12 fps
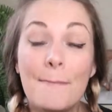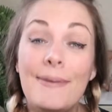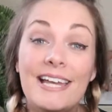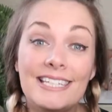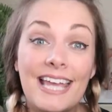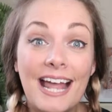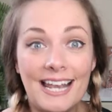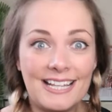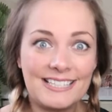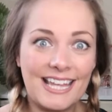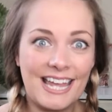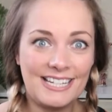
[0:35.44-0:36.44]
But yeah,
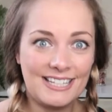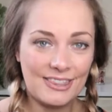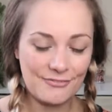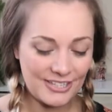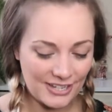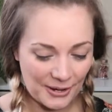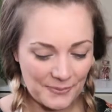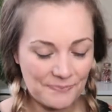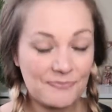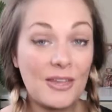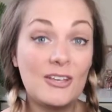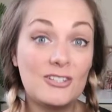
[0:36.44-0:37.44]
let's get into the video.
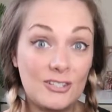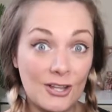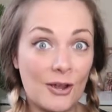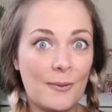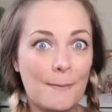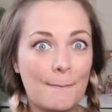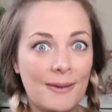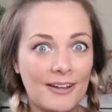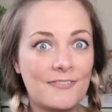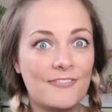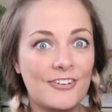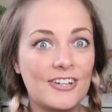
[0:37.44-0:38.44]
So
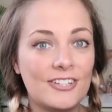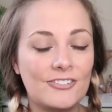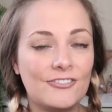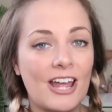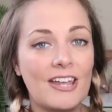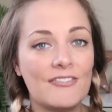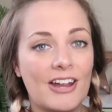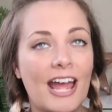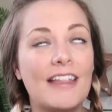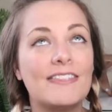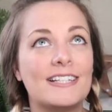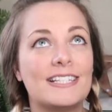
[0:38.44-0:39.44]
my first favourite,
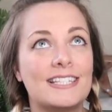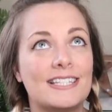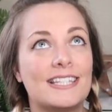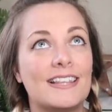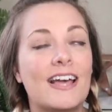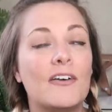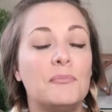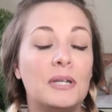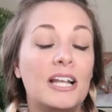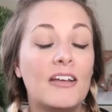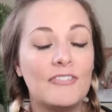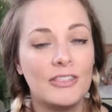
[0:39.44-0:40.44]
and this is the thing that I've
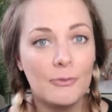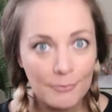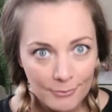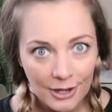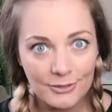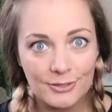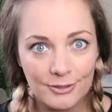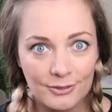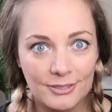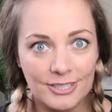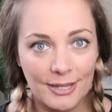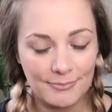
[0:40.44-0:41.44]
been loving the most
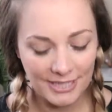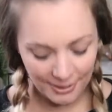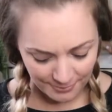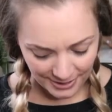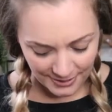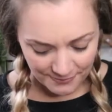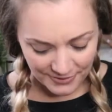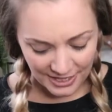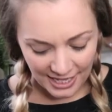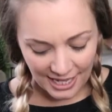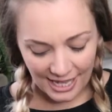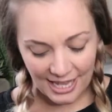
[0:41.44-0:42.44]
through September,
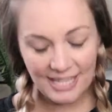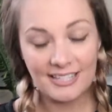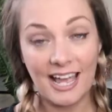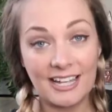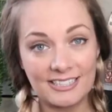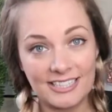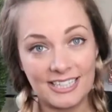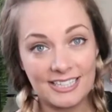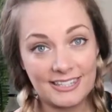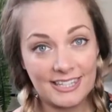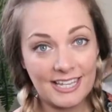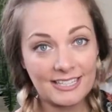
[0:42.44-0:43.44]
is
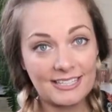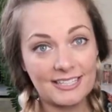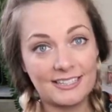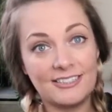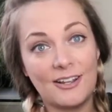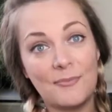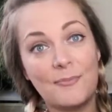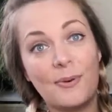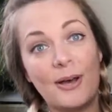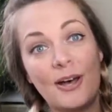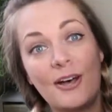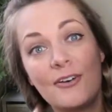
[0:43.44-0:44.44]
actually this
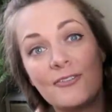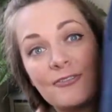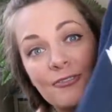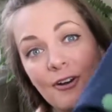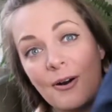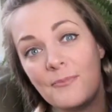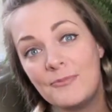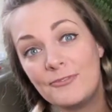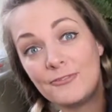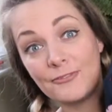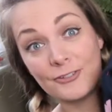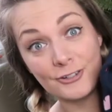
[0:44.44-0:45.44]
jumper from
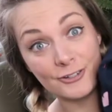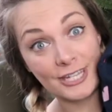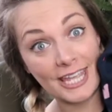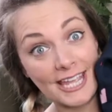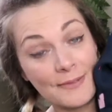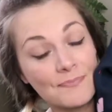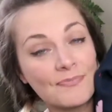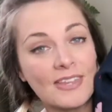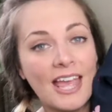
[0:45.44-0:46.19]
Froggy.